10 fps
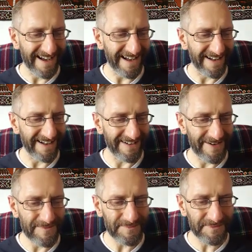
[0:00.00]

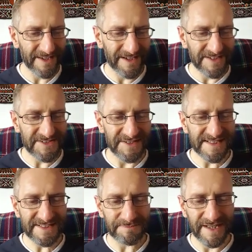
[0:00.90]
So
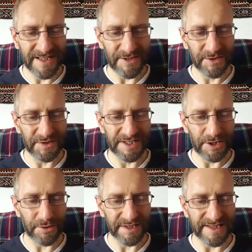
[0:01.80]
this marker wholly
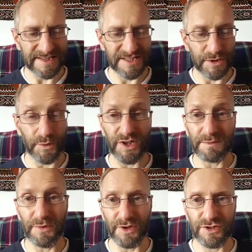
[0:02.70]
correlates to the word
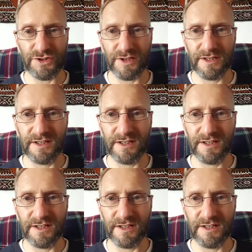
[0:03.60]
much.